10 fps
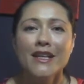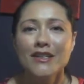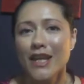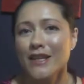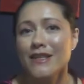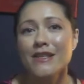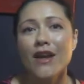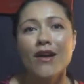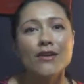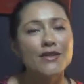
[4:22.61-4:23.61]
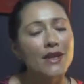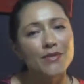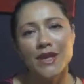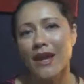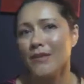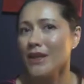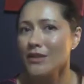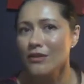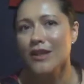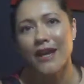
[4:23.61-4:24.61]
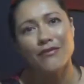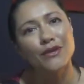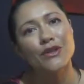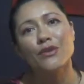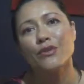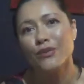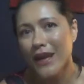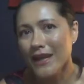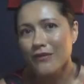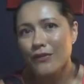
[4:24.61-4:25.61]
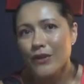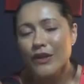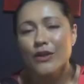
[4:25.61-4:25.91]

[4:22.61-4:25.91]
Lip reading: chances are sometime in your life when you're ready for it,